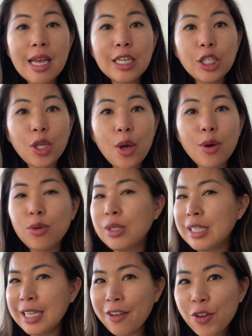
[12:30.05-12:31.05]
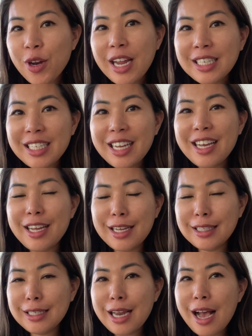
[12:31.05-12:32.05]
So to give you an idea,
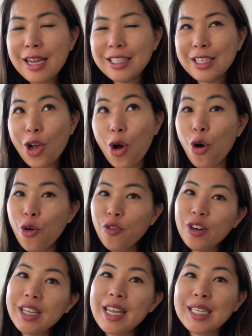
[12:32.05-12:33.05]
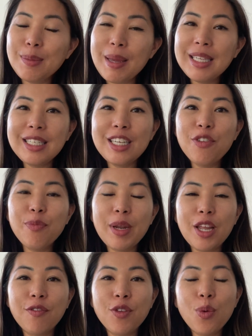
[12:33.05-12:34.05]
it's not overly expensive, but
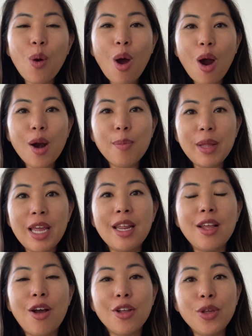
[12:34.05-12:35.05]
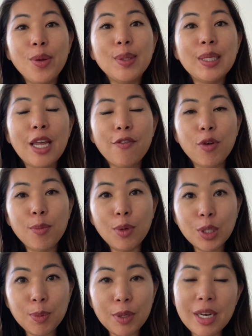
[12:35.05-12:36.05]
if you are planning on using it for
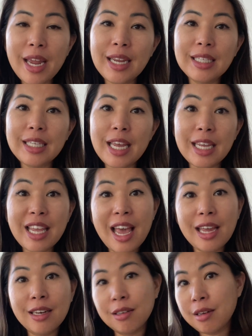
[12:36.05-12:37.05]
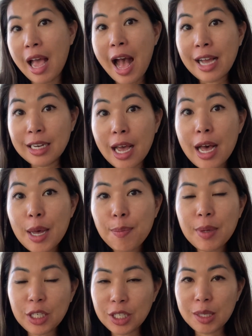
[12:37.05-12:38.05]
multiple nights, it can add up.
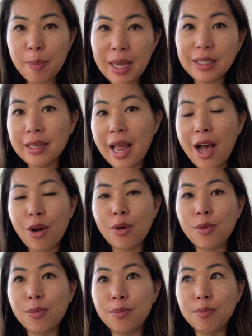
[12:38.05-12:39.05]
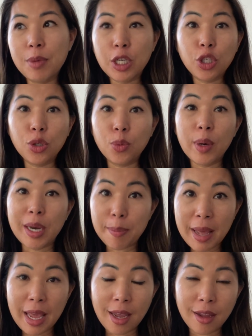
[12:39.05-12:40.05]
It just depends on how much you want to
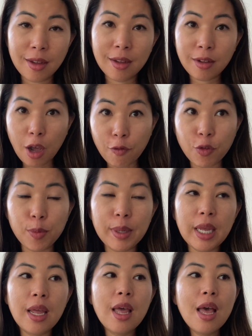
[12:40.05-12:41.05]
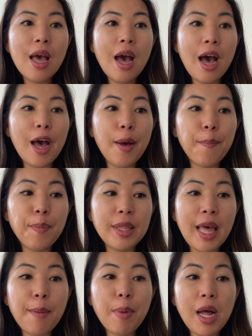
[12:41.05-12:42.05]
pay comfortably. But
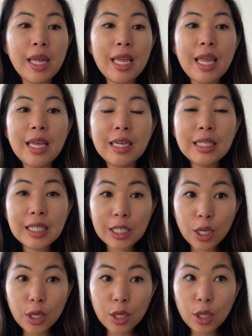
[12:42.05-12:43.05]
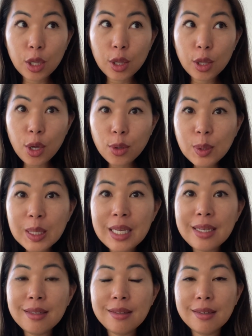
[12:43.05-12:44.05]
that probably is the
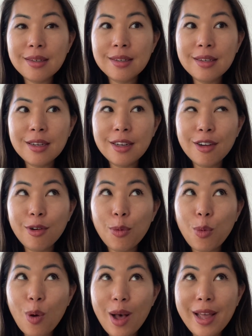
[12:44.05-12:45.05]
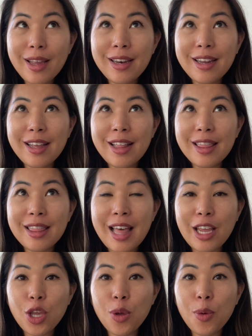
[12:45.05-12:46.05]
closest one
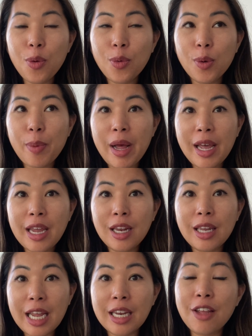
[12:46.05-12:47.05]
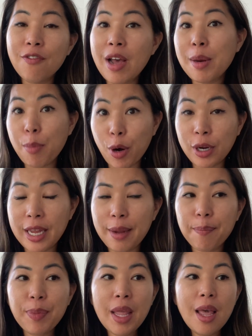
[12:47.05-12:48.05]
that you will probably likely find
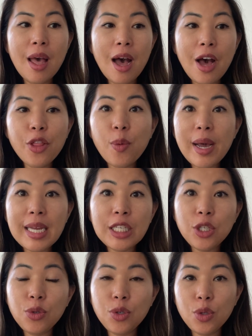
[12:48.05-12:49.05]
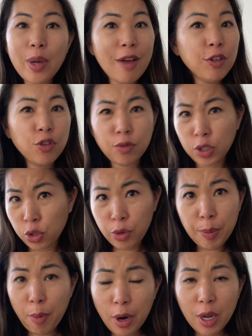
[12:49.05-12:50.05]
parking. Otherwise, you do have
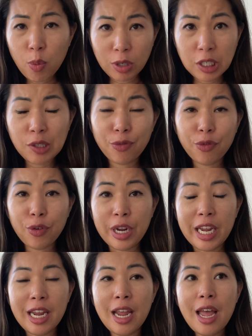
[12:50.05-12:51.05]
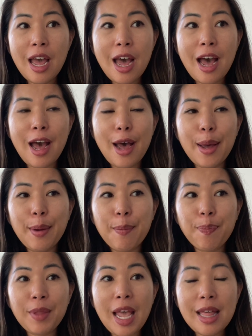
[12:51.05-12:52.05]
street parking, which is free.
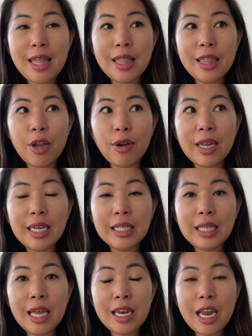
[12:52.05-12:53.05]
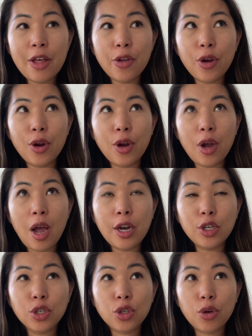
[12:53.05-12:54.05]
And then there is another
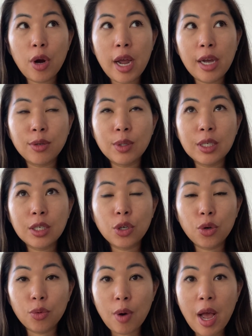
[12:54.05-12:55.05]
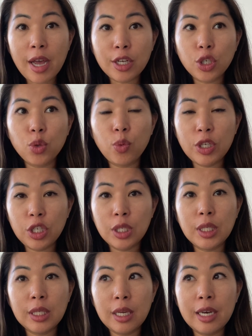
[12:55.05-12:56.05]
underground garage, which
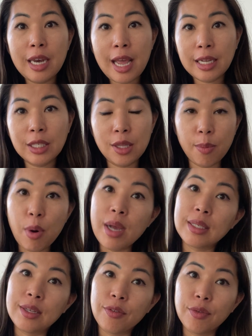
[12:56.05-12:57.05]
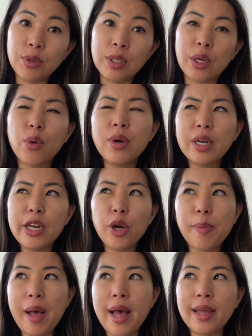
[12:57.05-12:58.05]
is next to the Praça da Fruta, or
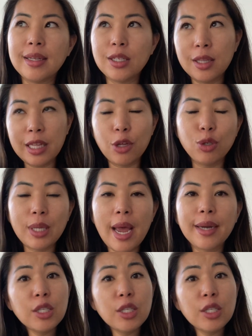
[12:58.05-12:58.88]
nearby, it's on the other side.